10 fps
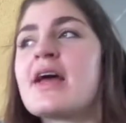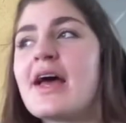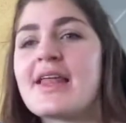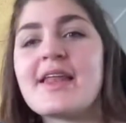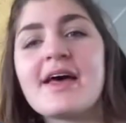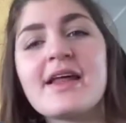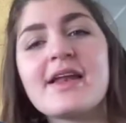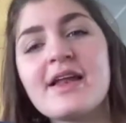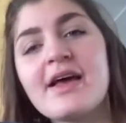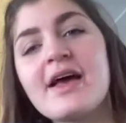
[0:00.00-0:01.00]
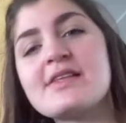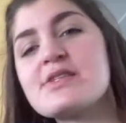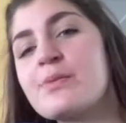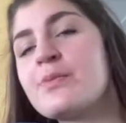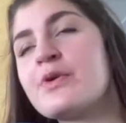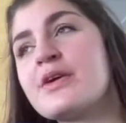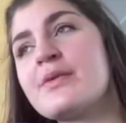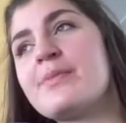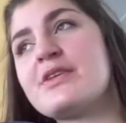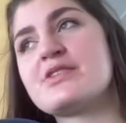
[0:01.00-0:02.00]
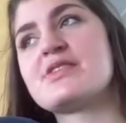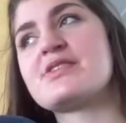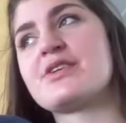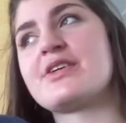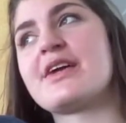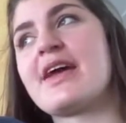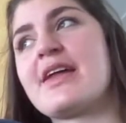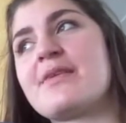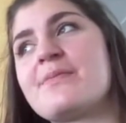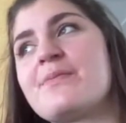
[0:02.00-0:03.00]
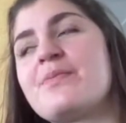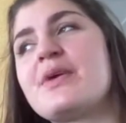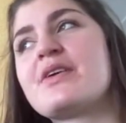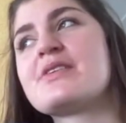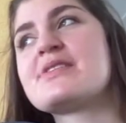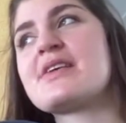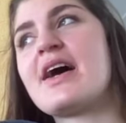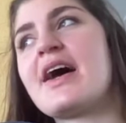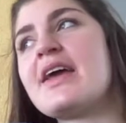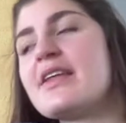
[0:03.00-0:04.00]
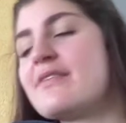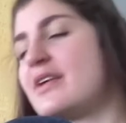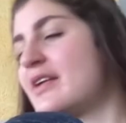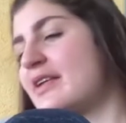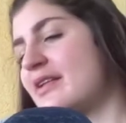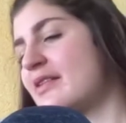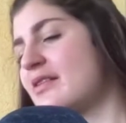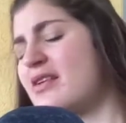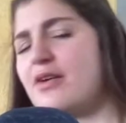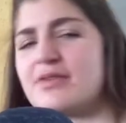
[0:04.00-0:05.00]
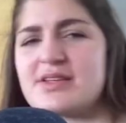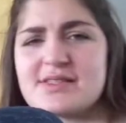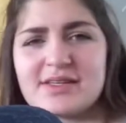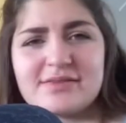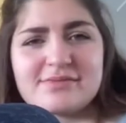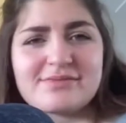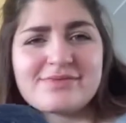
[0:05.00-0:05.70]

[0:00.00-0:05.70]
And then at some point binges started again because I ate very little, obviously.